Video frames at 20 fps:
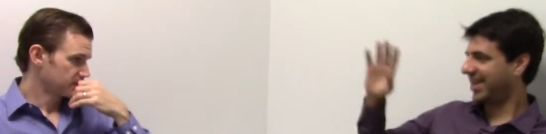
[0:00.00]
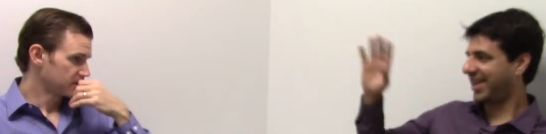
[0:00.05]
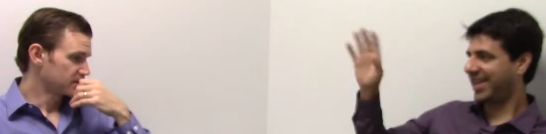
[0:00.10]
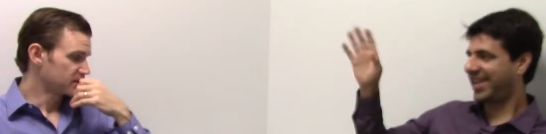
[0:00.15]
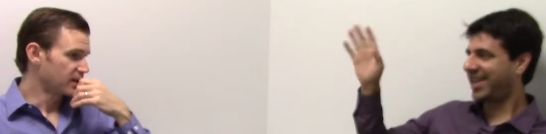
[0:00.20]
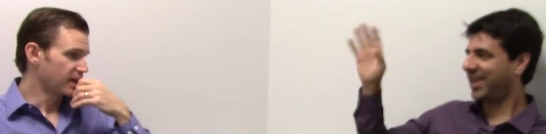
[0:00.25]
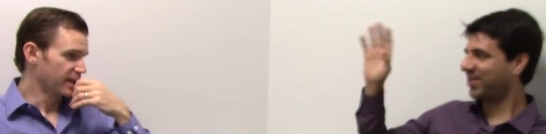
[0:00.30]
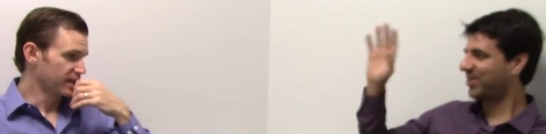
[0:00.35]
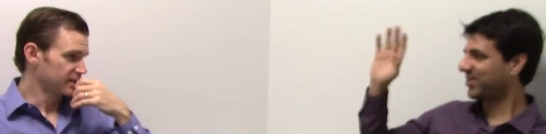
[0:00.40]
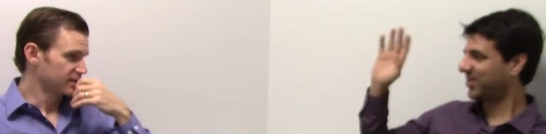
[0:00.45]
Speaker 1: like
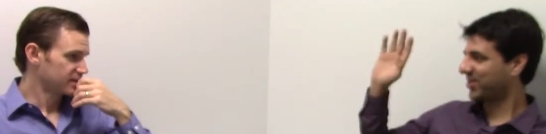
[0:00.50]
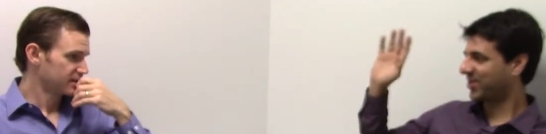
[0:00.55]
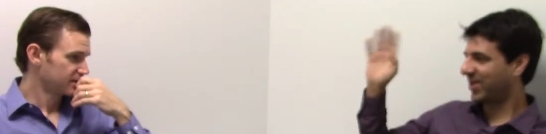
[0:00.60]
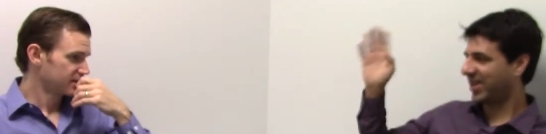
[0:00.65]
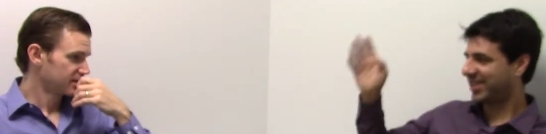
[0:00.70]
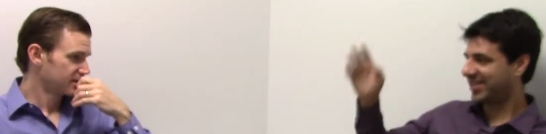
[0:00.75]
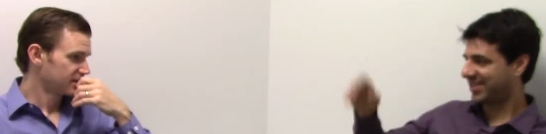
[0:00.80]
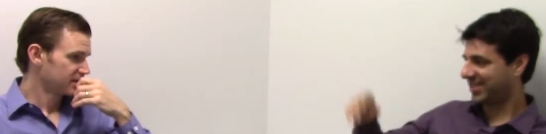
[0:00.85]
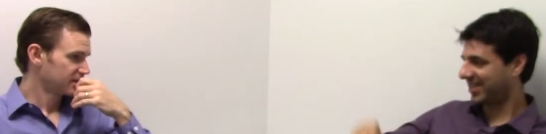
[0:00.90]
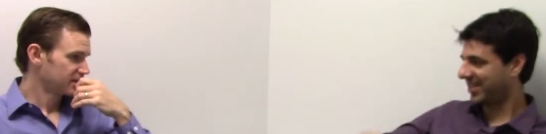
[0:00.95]
right. it was
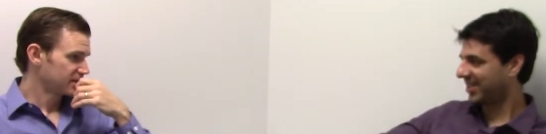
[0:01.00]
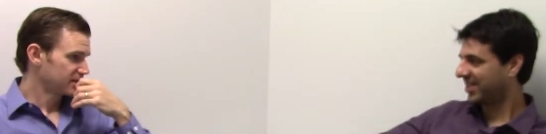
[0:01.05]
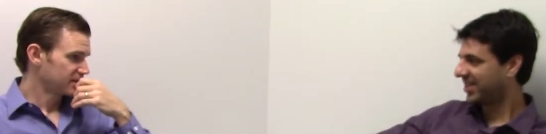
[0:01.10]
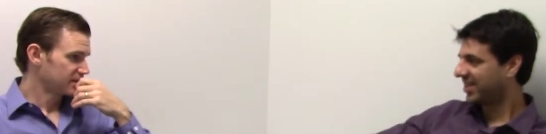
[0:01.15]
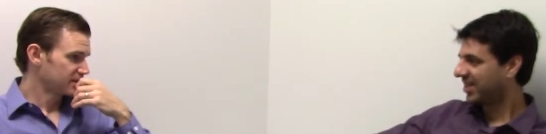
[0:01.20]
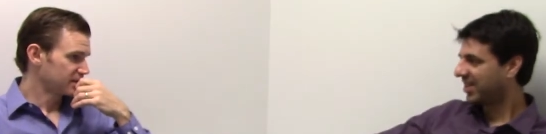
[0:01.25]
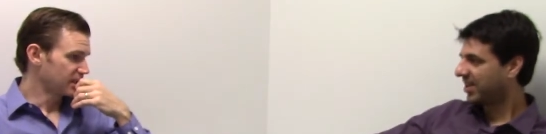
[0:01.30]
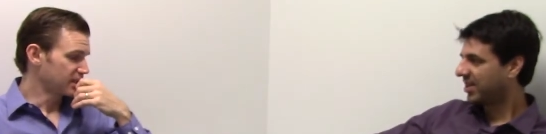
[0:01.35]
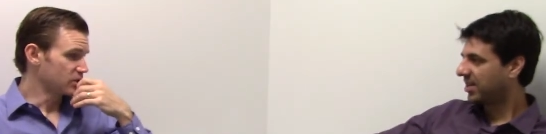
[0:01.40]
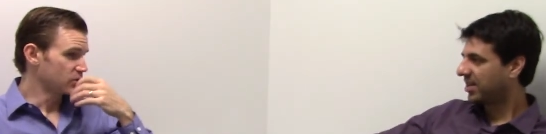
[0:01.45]
crazy.
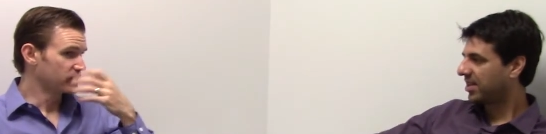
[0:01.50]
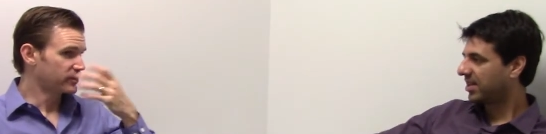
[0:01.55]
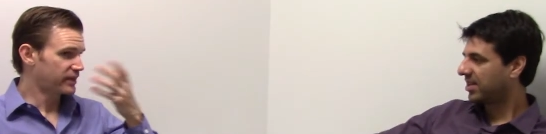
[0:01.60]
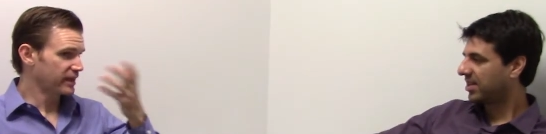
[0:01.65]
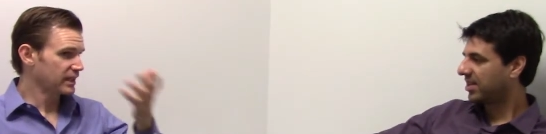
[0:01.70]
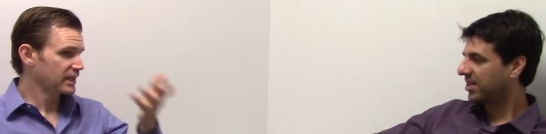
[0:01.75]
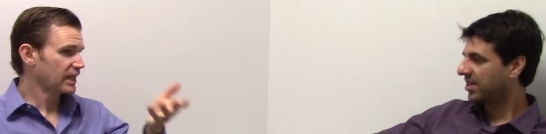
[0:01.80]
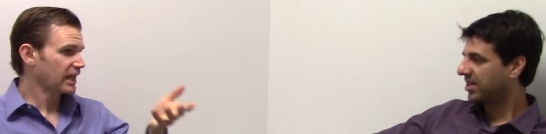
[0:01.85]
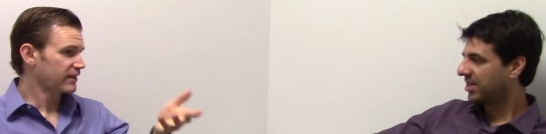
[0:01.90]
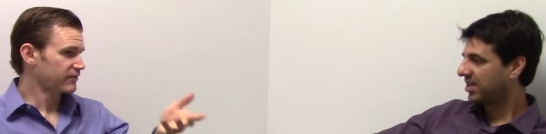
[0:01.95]
And you'd
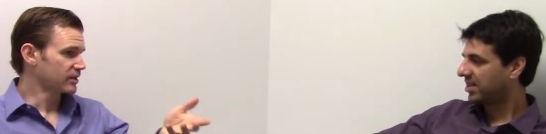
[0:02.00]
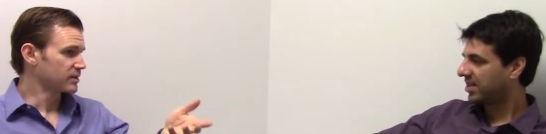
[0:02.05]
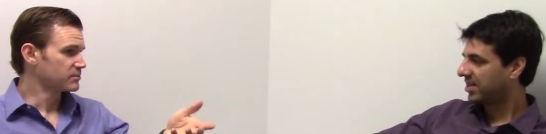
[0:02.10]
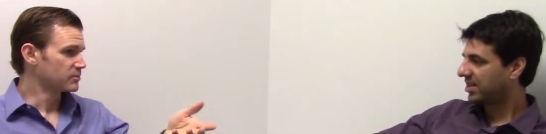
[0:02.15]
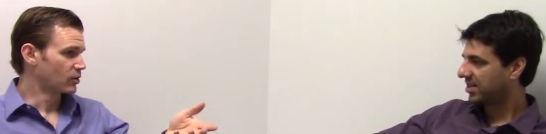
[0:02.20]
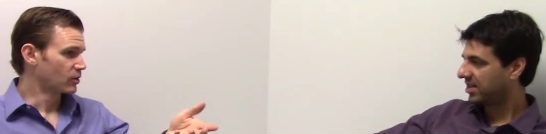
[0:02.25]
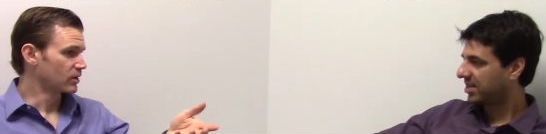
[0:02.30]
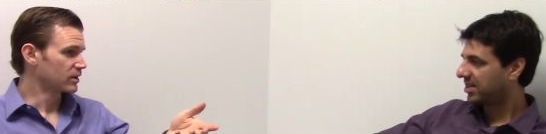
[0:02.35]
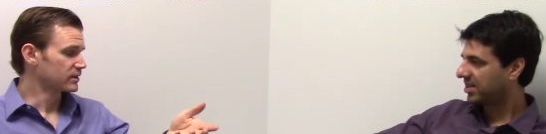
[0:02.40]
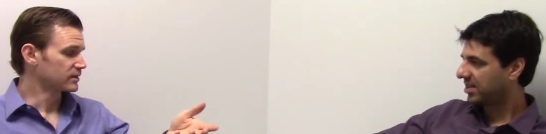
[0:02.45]
think
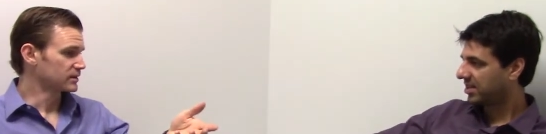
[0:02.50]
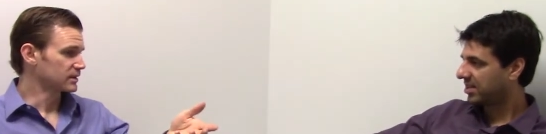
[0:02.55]
having more,